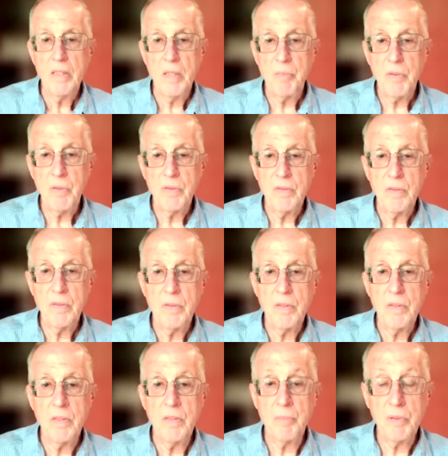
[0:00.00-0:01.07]
They put
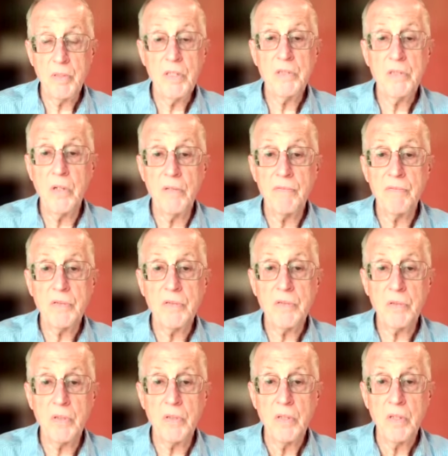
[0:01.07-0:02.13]
the police
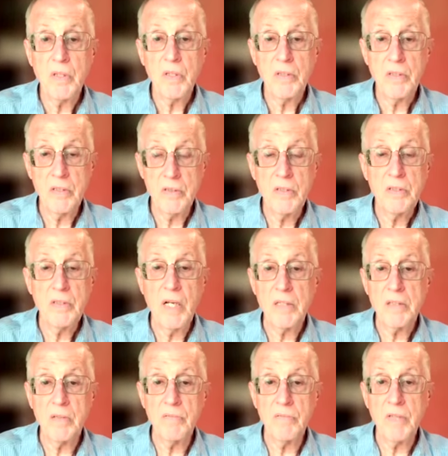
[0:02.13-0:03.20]
officer, the
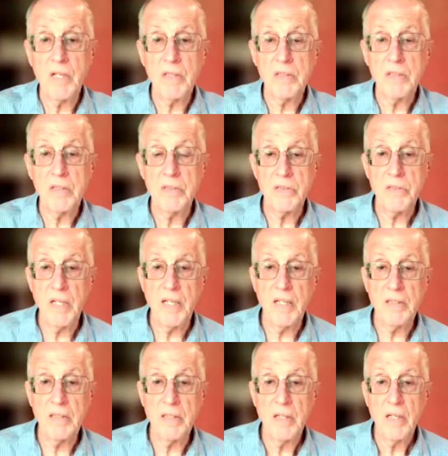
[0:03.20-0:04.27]
detective takes the
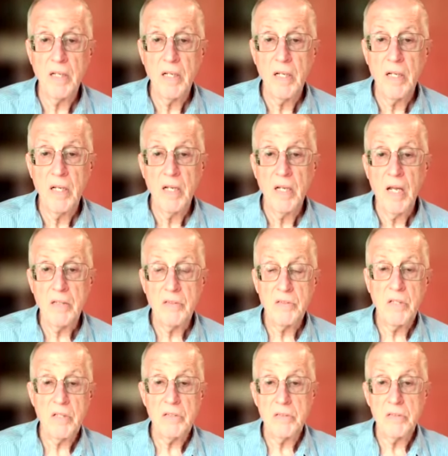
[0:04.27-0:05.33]
stand and
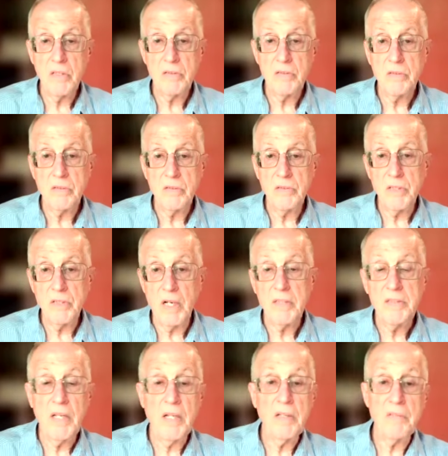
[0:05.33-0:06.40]
says that she
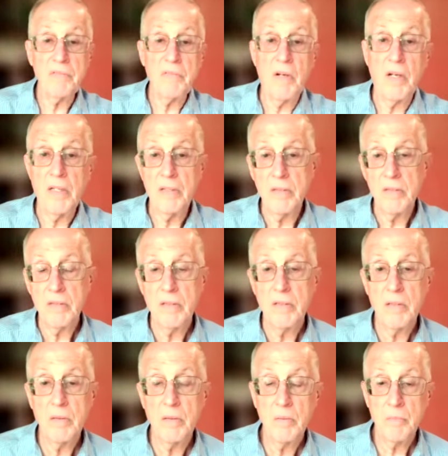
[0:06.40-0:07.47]
identified
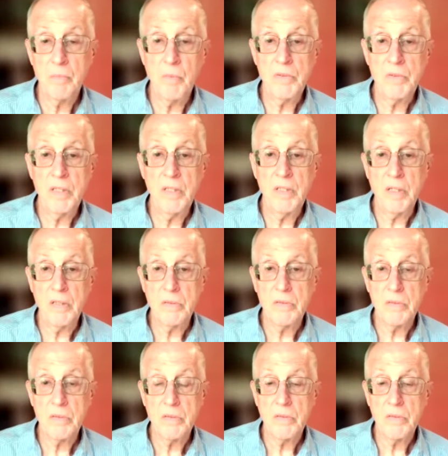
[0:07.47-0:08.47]
Martinez.